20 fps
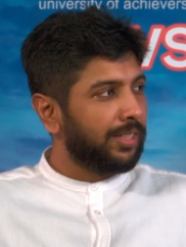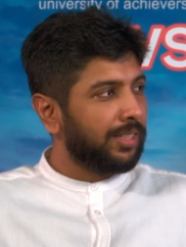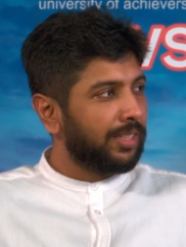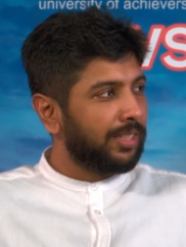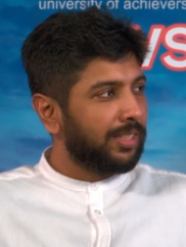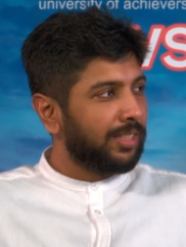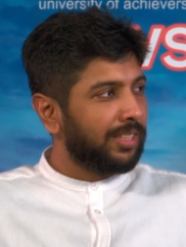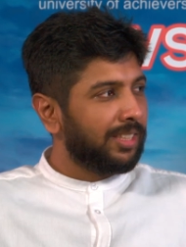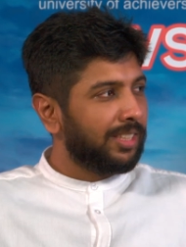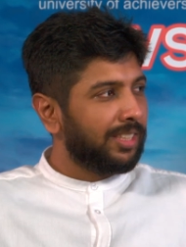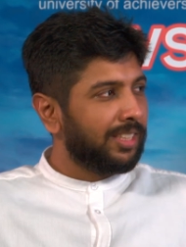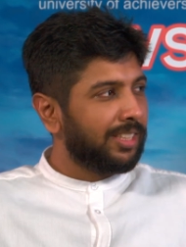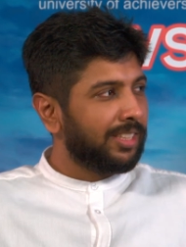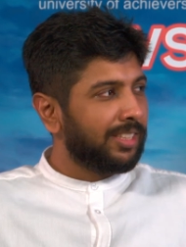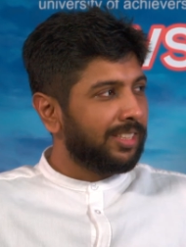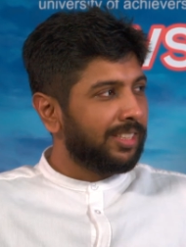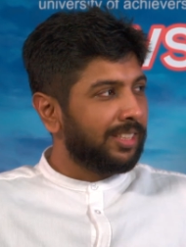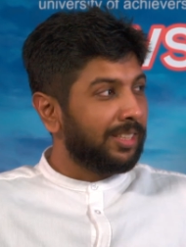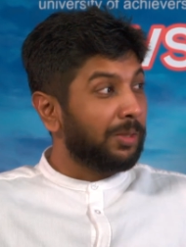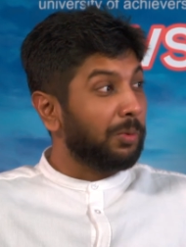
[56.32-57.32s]
is totally
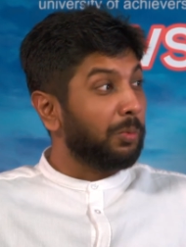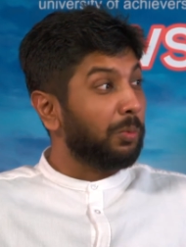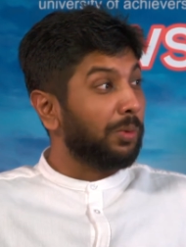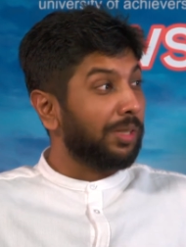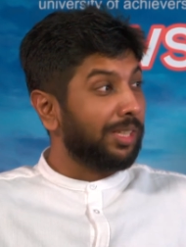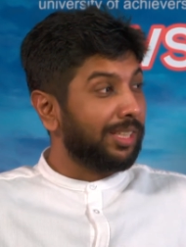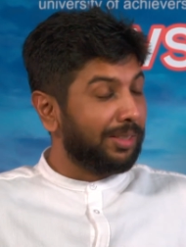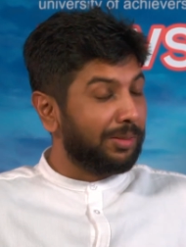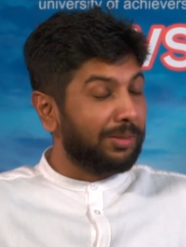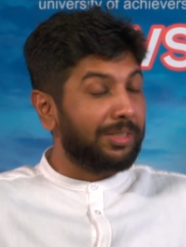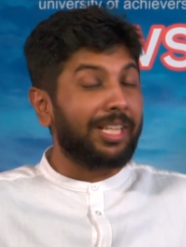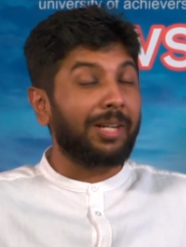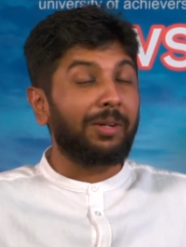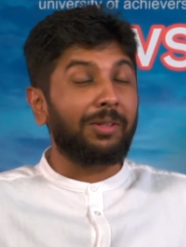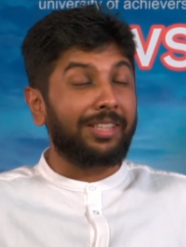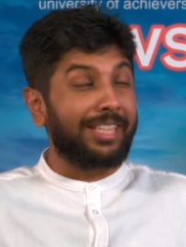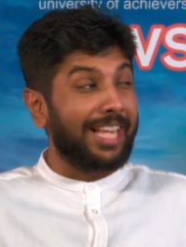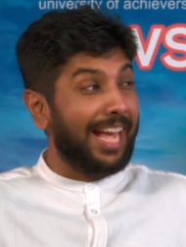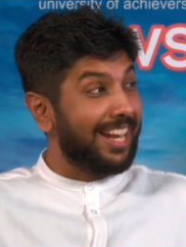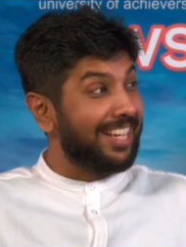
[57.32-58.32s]
different. The world,
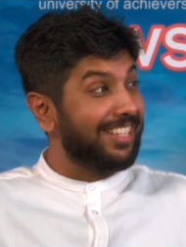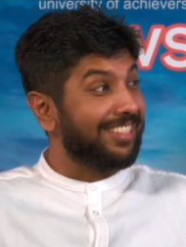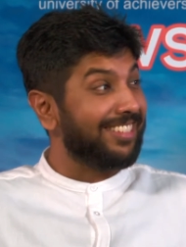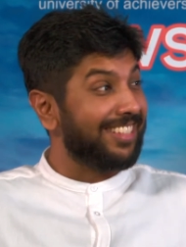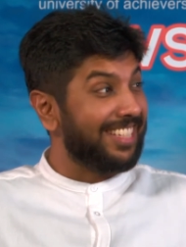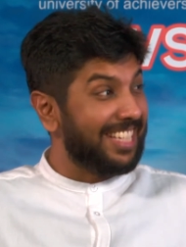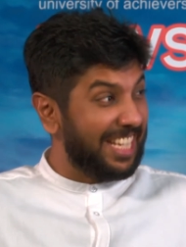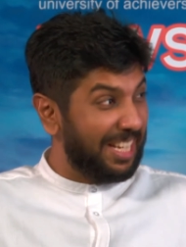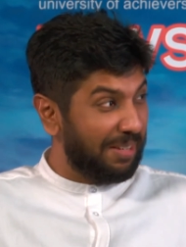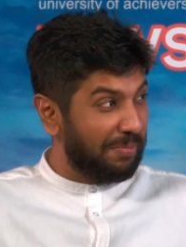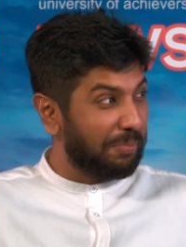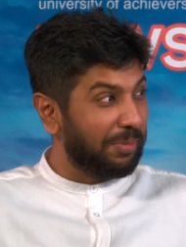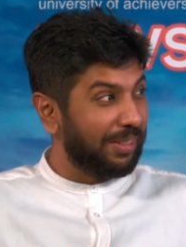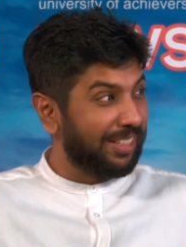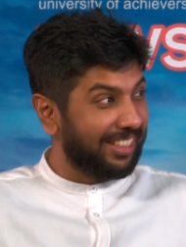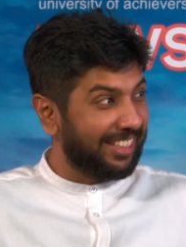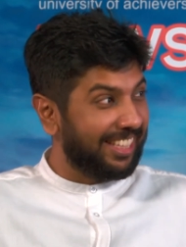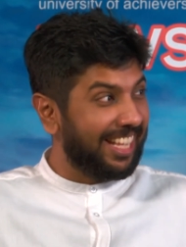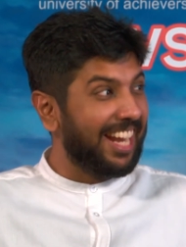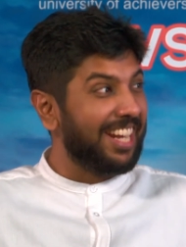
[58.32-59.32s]
that is deep.
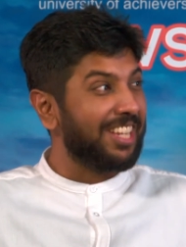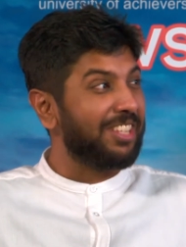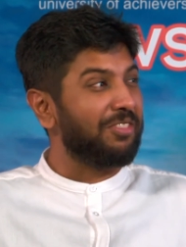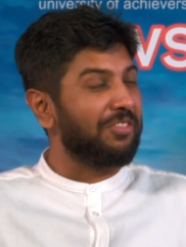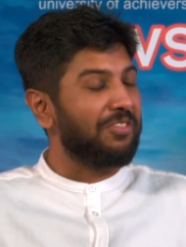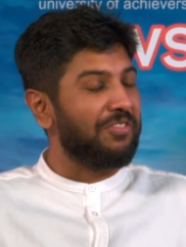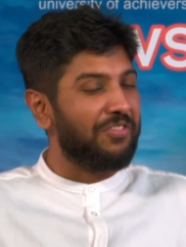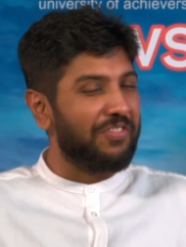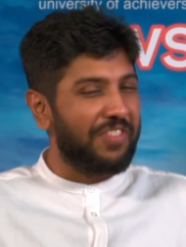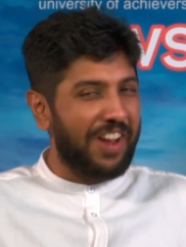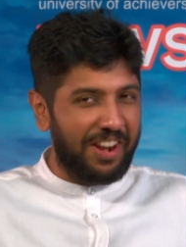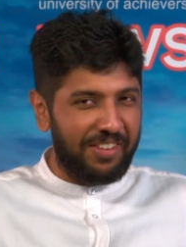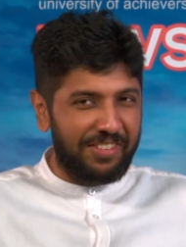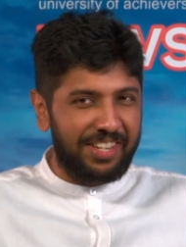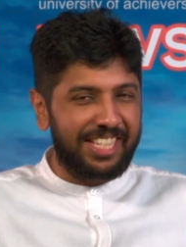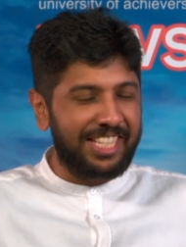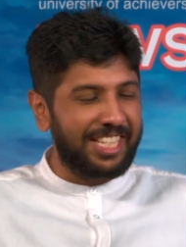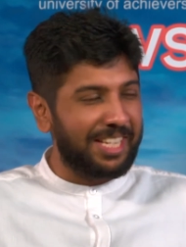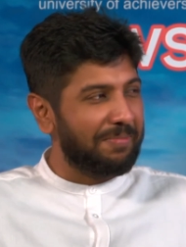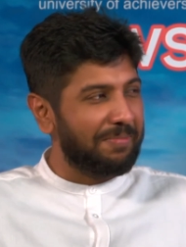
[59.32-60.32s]
That is very